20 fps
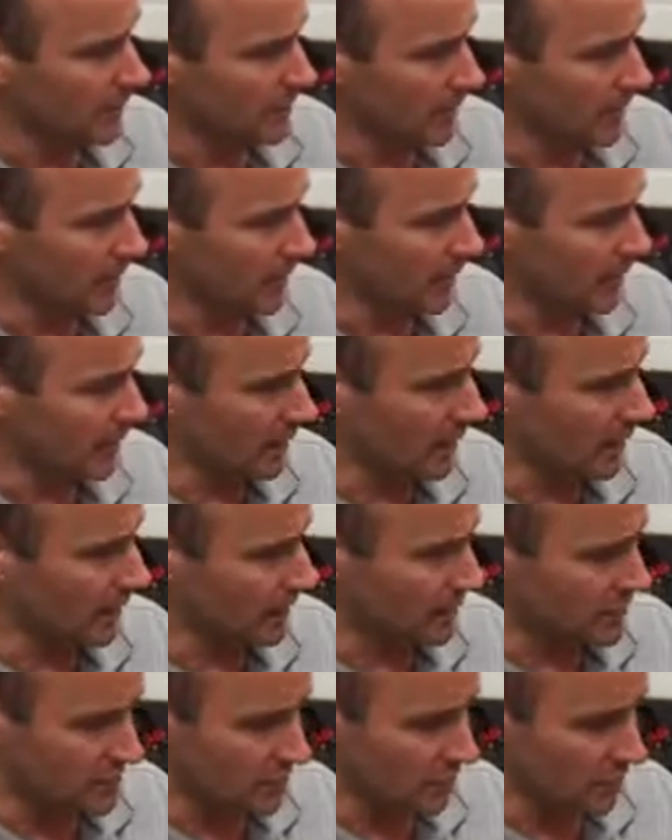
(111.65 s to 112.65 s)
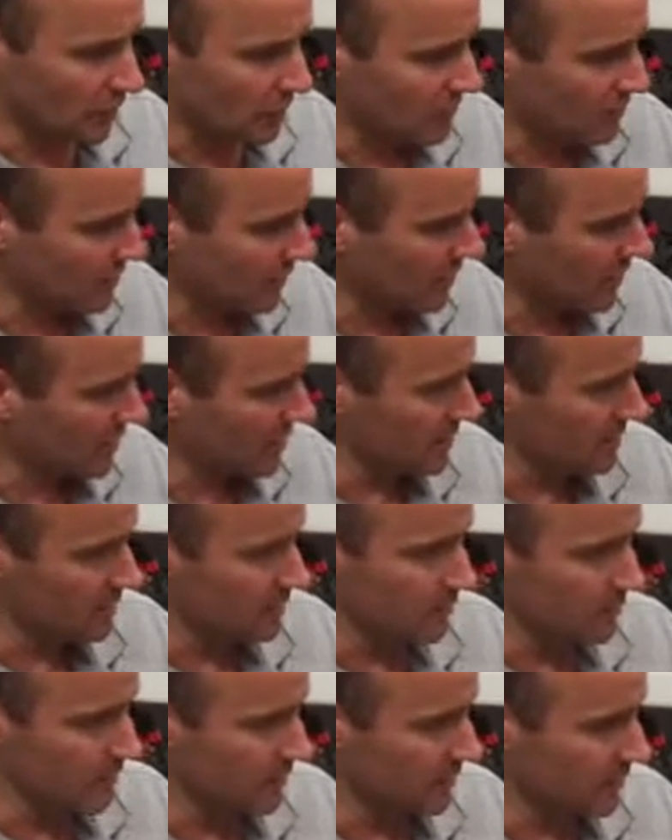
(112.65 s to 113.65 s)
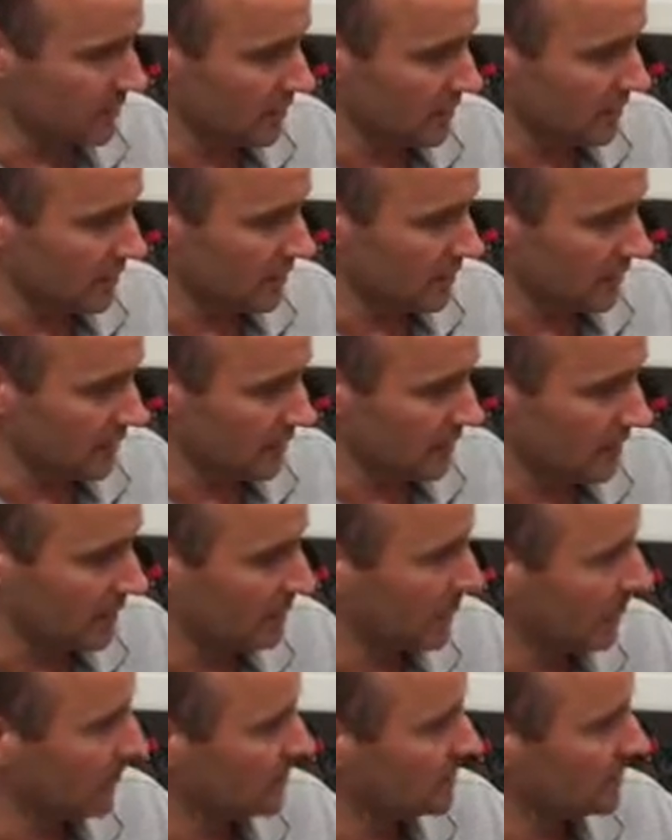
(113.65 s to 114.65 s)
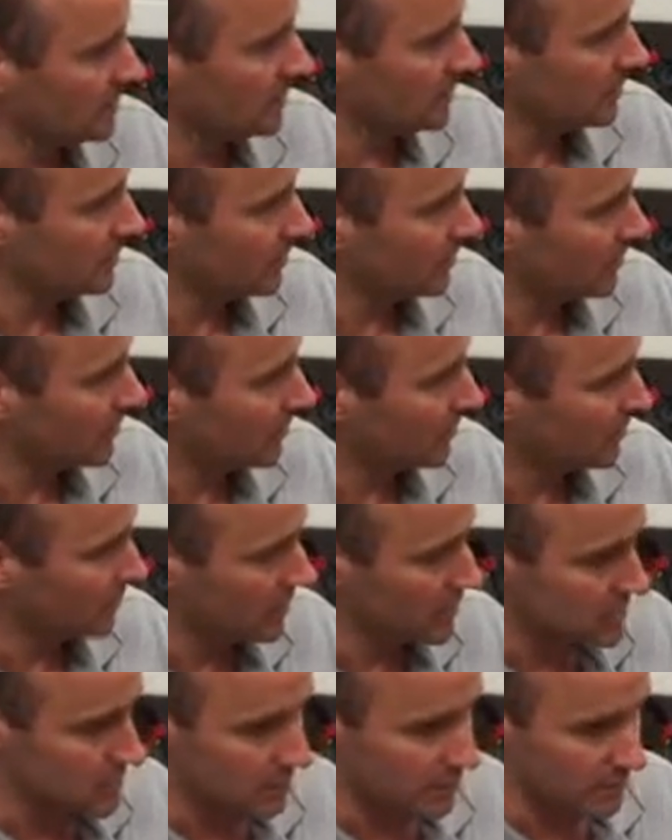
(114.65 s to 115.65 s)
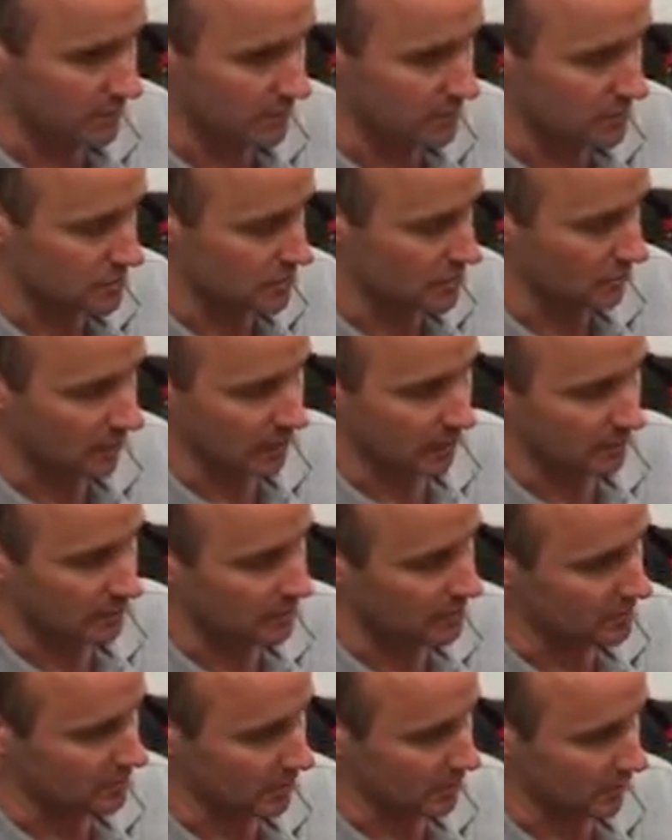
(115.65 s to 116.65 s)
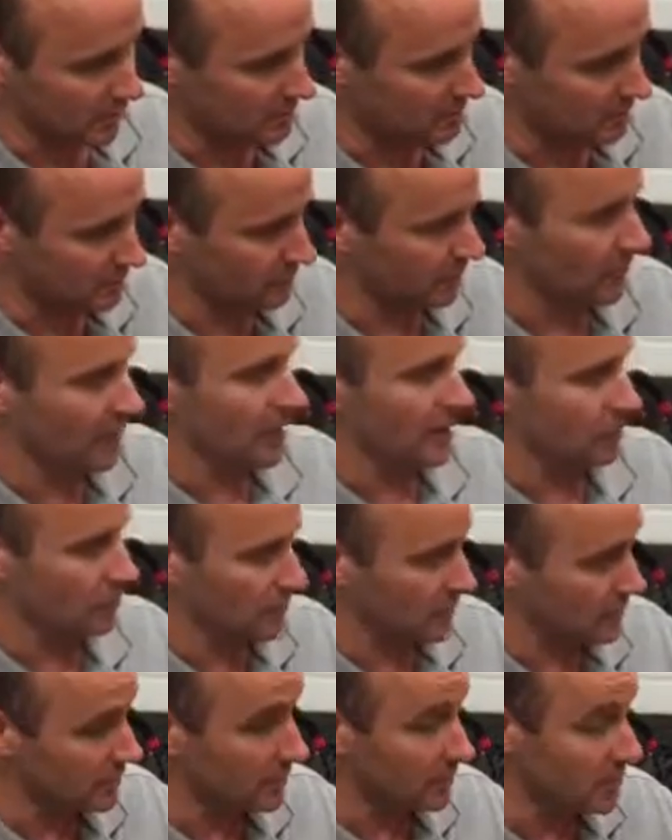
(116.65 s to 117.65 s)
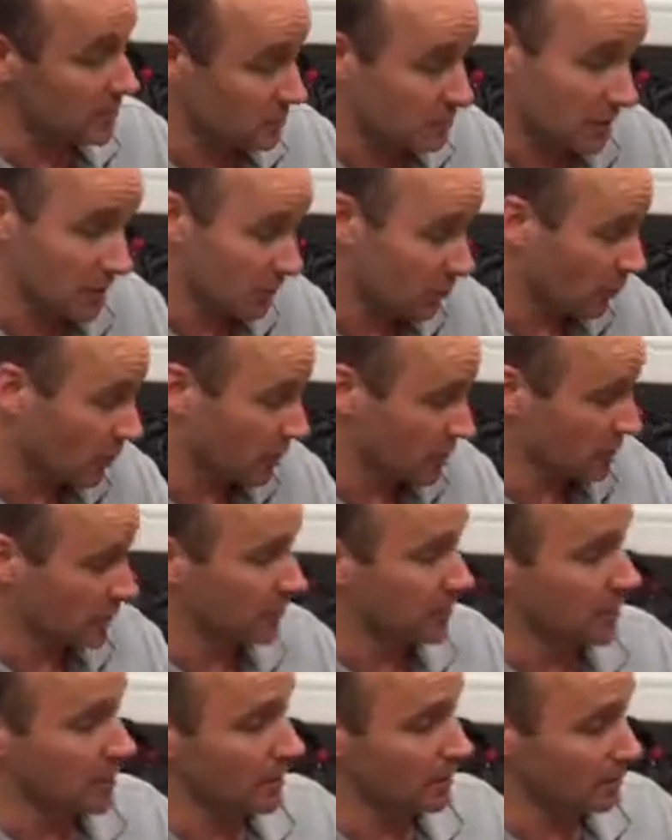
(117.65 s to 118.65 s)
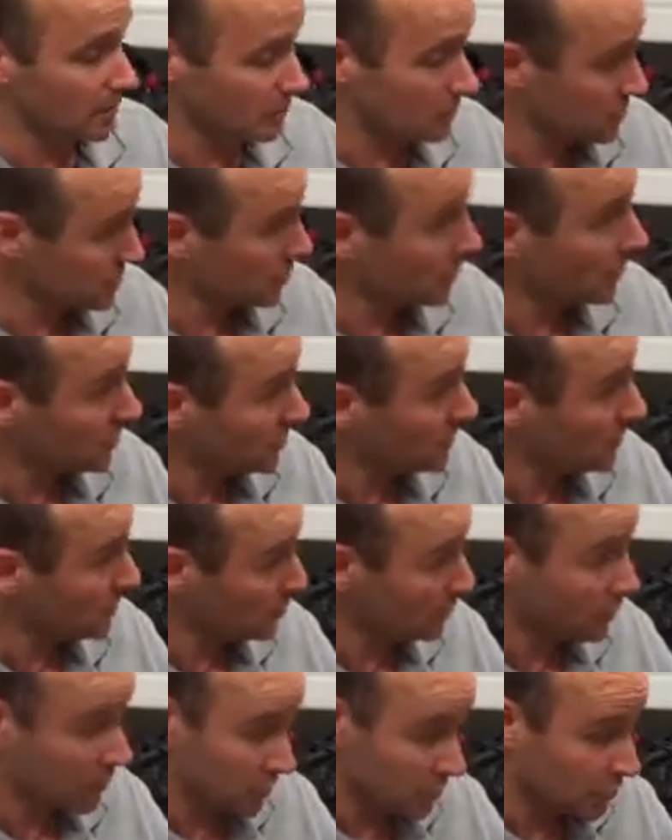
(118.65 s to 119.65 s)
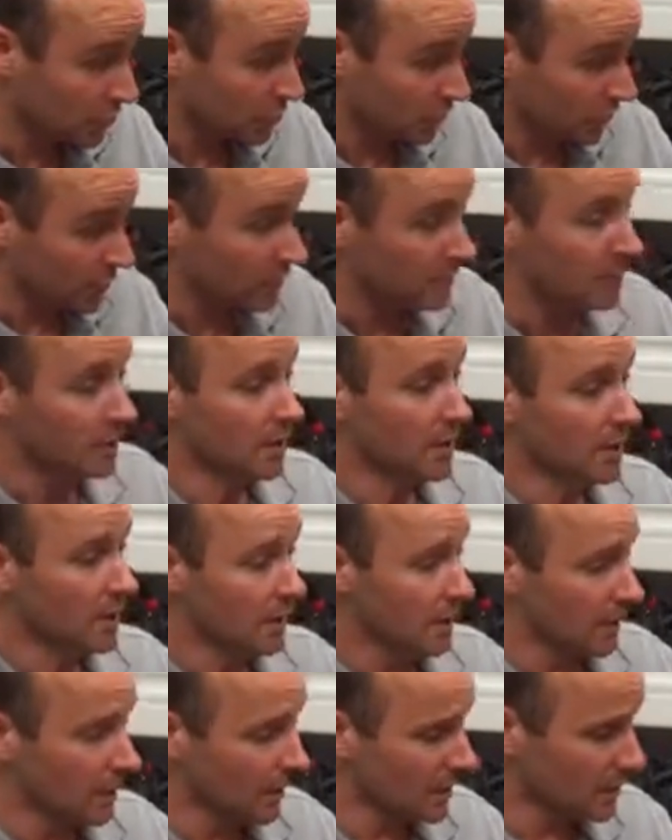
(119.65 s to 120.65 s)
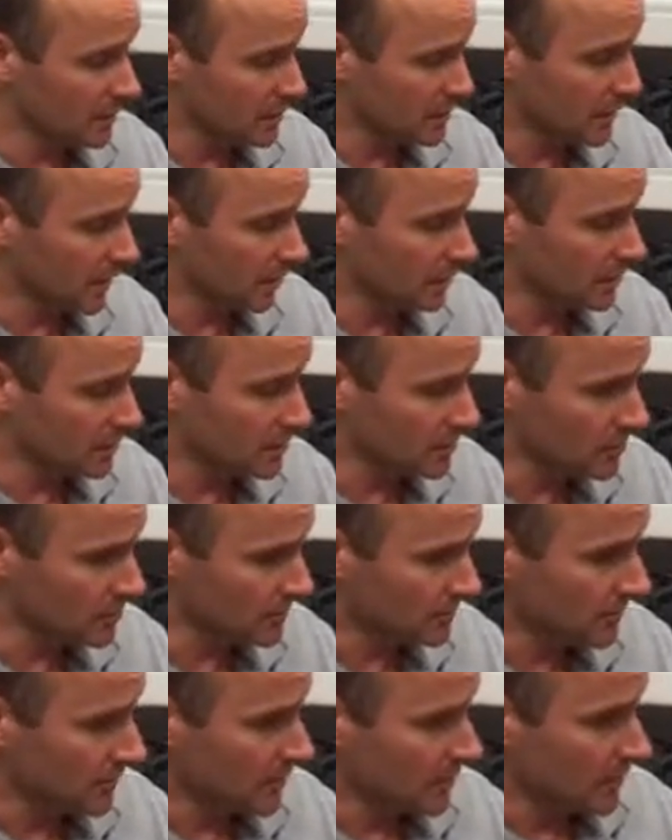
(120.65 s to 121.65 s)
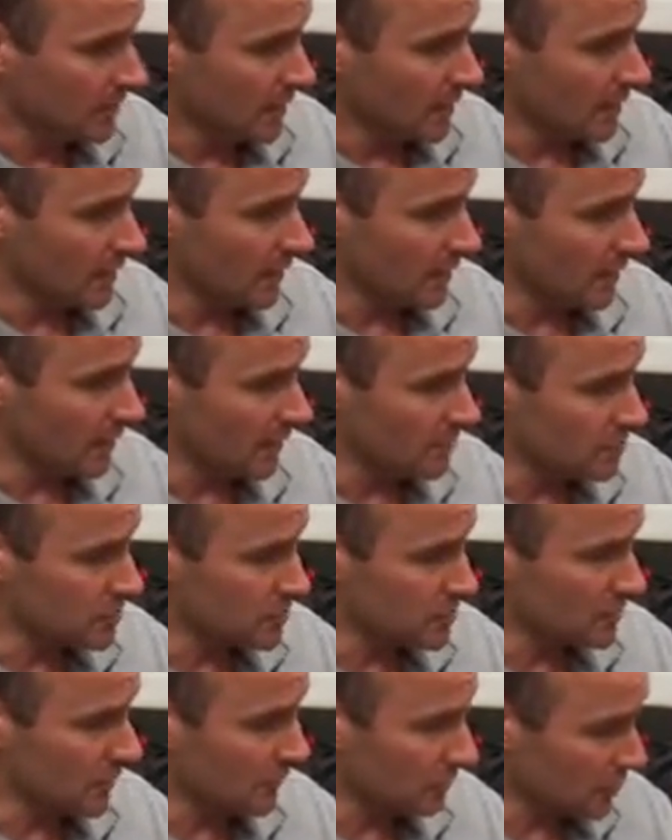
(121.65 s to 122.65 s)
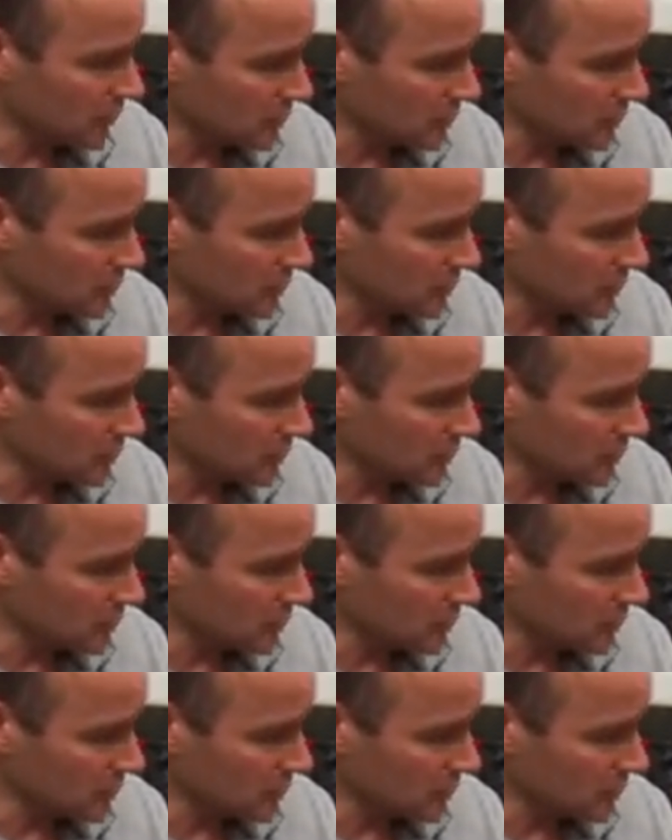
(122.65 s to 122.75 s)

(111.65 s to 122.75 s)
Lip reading: It's very mechanical. I think you need like an MIT degree to basically describe and kind of define what it is. But it works for him, and the results have been really good down here. So you have